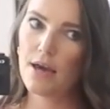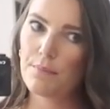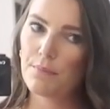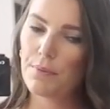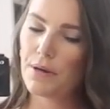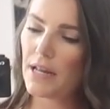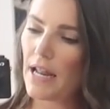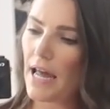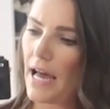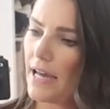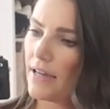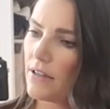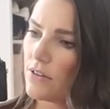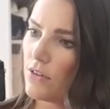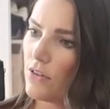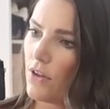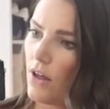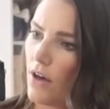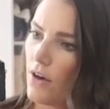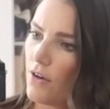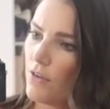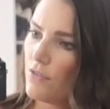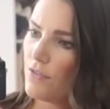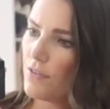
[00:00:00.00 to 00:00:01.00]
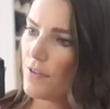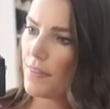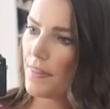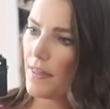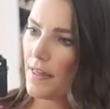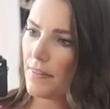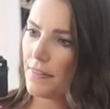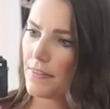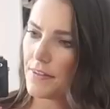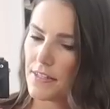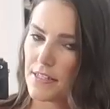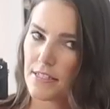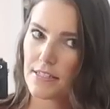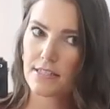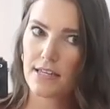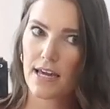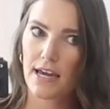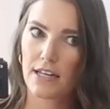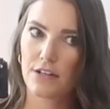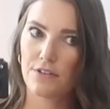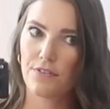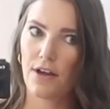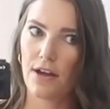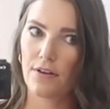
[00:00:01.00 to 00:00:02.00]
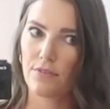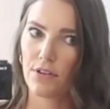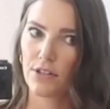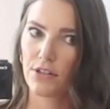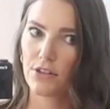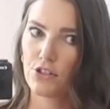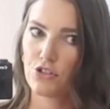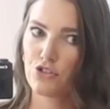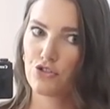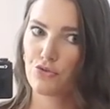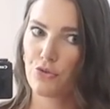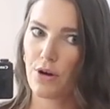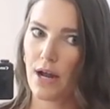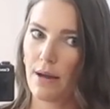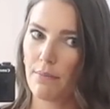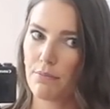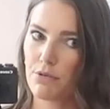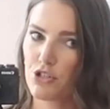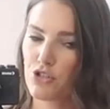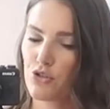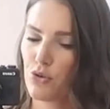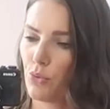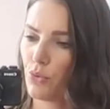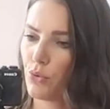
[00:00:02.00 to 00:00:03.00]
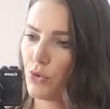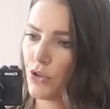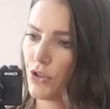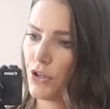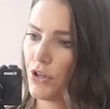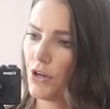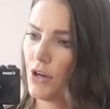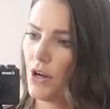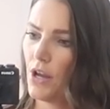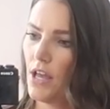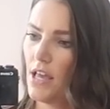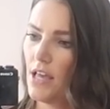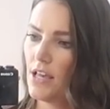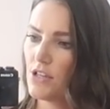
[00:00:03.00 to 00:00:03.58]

But I love that these kind of have like the drop shoulder,